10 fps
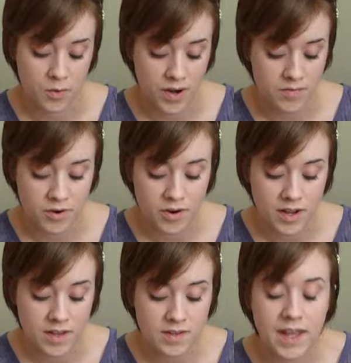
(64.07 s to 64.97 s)
or
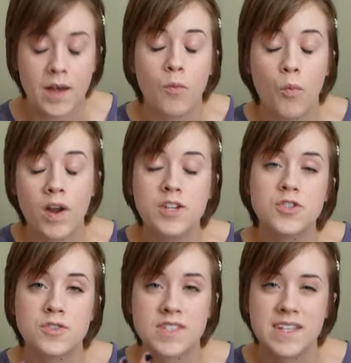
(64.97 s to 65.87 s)
whatever. Like, what
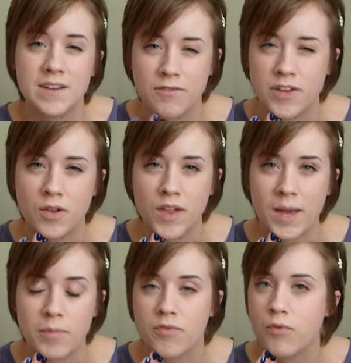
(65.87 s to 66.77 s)
does your skin feel
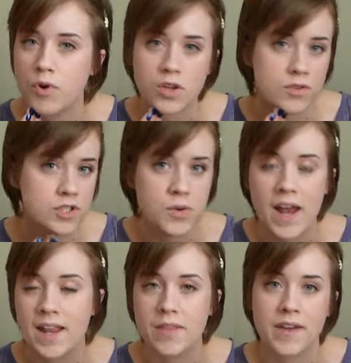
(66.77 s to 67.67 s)
like before you do
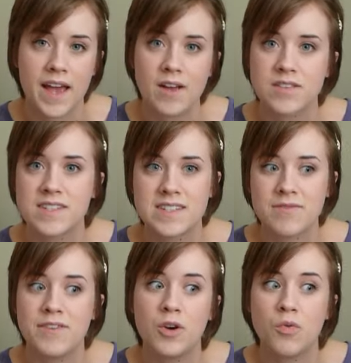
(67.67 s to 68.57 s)
anything else? Does
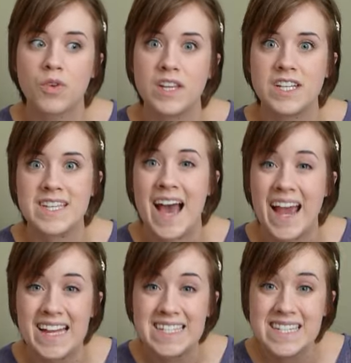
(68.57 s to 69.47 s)
it feel really
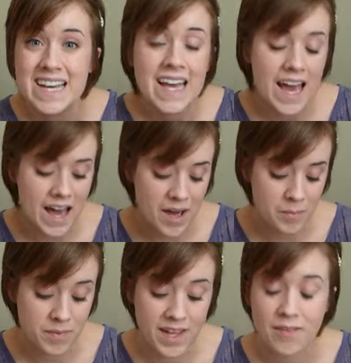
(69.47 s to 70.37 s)
tight?
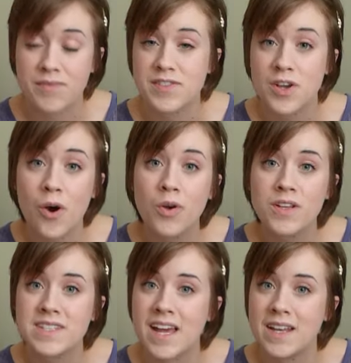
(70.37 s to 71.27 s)
If so,
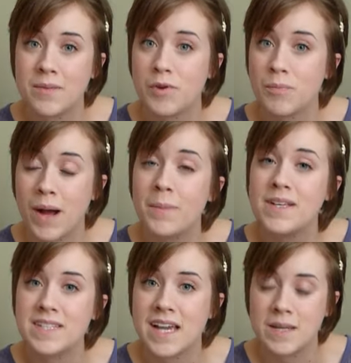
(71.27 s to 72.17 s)
you
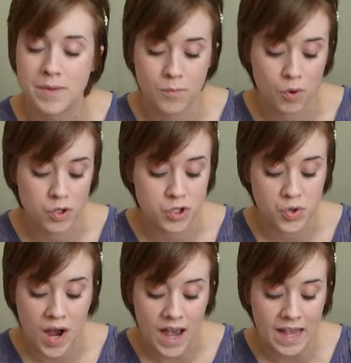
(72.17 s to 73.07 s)
probably tend to be more
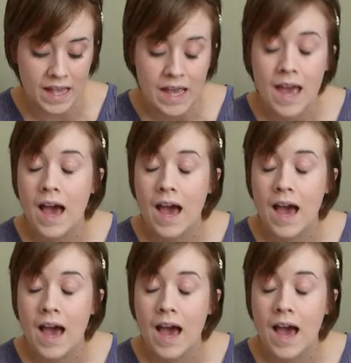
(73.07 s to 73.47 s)
dry.